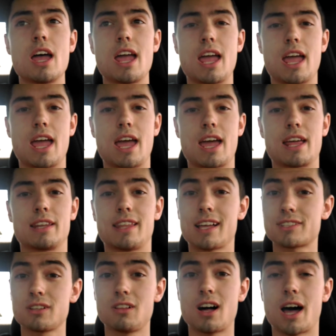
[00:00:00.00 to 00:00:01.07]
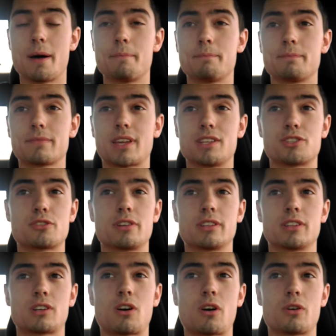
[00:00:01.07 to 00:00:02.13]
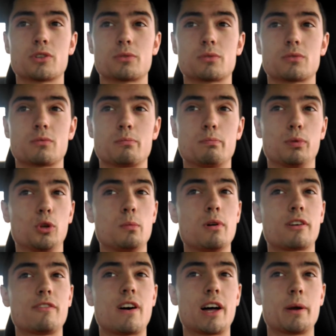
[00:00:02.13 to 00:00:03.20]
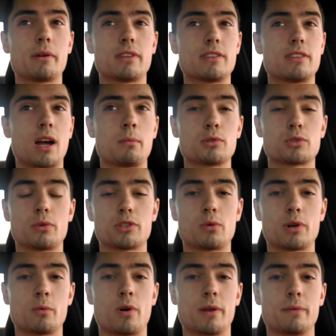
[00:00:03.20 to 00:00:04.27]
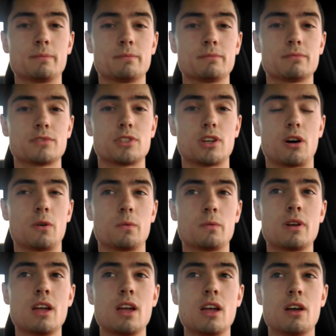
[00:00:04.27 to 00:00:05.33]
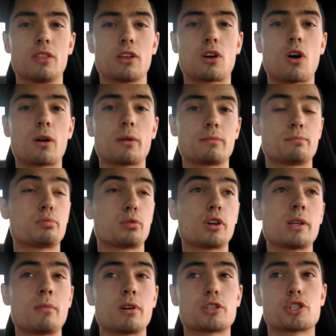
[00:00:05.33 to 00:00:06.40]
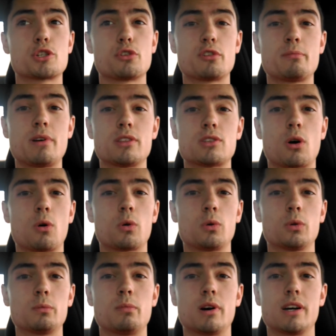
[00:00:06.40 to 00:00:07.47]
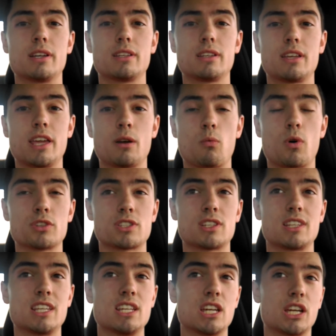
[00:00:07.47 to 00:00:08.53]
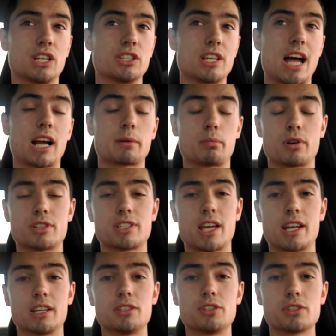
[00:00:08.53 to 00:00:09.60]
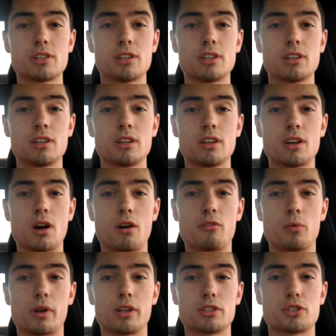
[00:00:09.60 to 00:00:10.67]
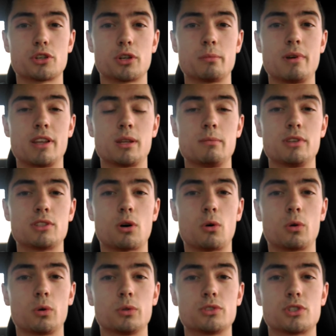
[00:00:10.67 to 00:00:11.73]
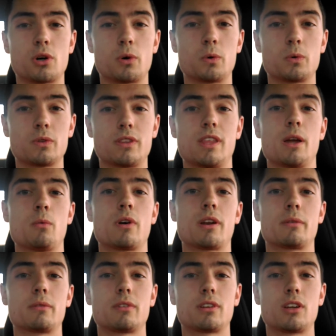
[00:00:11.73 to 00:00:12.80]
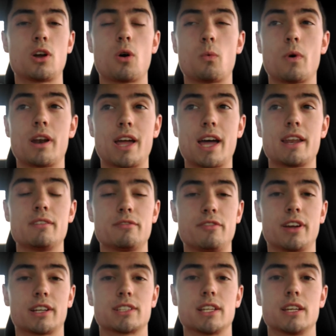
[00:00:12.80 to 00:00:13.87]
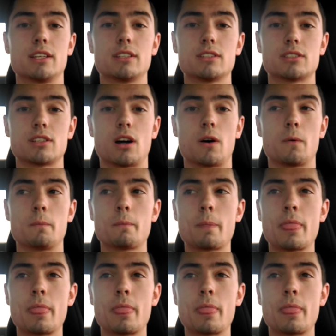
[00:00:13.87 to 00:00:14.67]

and that's a lot, considering the car's blue book value at the time was only $21. So the car pretty much should have been totaled, but it wasn't the exact percentage of what it should have been to be totaled, so they went ahead and fixed it. So